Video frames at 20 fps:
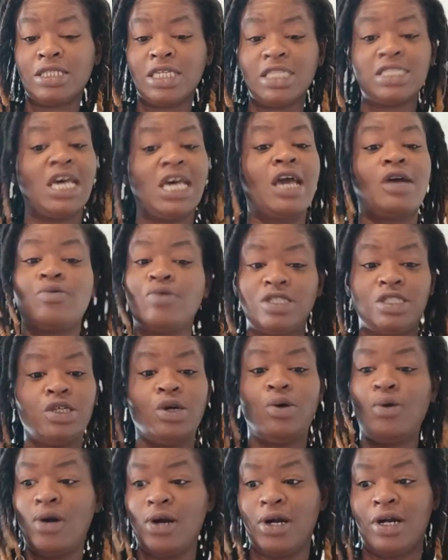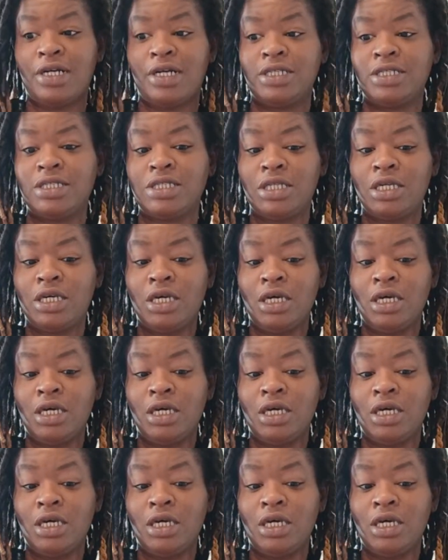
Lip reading: to take what's yours.